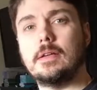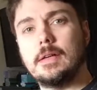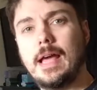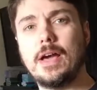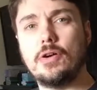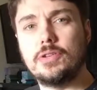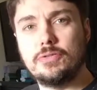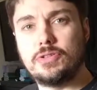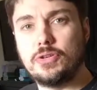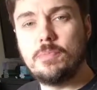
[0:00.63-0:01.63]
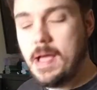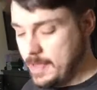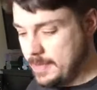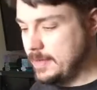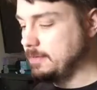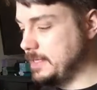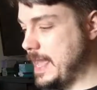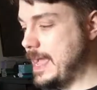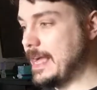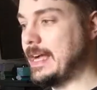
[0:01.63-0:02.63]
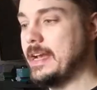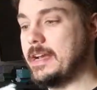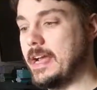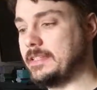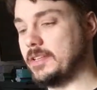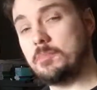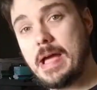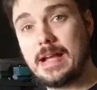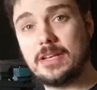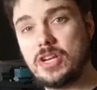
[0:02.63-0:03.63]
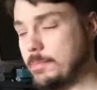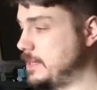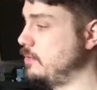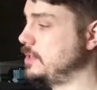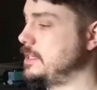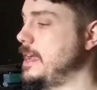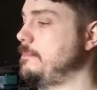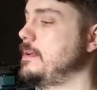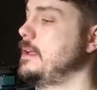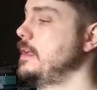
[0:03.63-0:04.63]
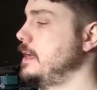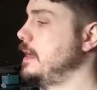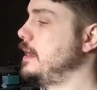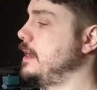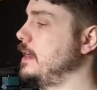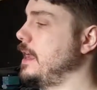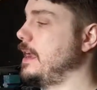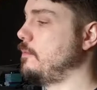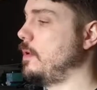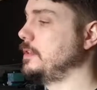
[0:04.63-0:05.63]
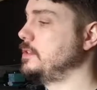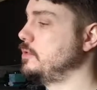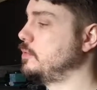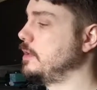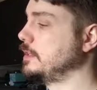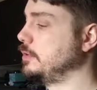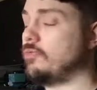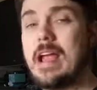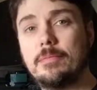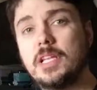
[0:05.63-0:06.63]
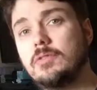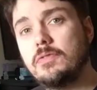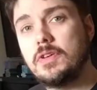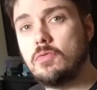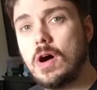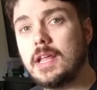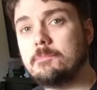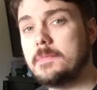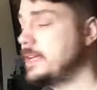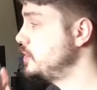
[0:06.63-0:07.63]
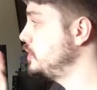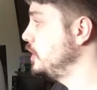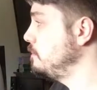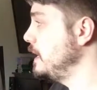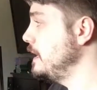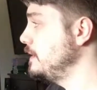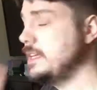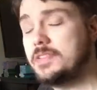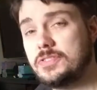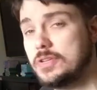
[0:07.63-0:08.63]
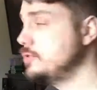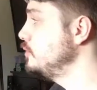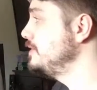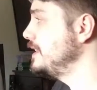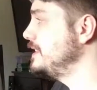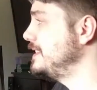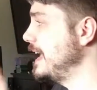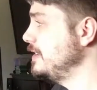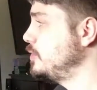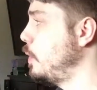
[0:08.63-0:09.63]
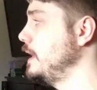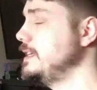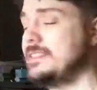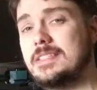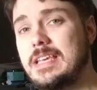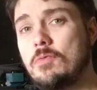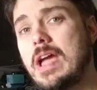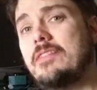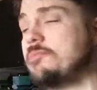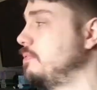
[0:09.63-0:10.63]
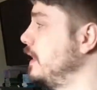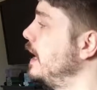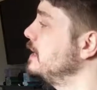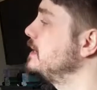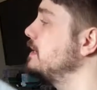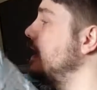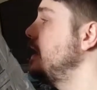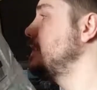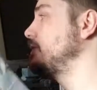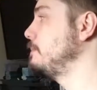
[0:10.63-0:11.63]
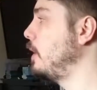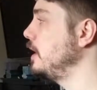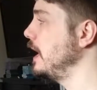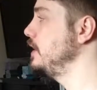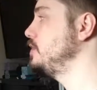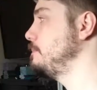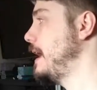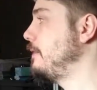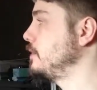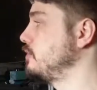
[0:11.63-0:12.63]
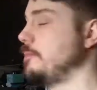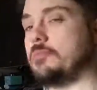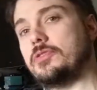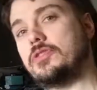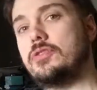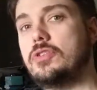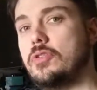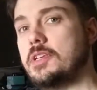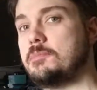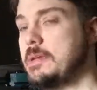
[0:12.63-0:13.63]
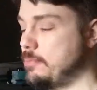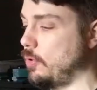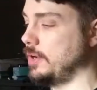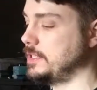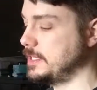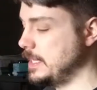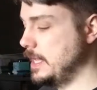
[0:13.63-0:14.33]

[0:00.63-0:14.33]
Hello YouTube! Today I got a nice little package on my doorstep and I wanted to do a quick little rambling review on it. It should be the Zooz Zen20 Z-wave Plus Smart Energy Power Strip with 2 USB ports.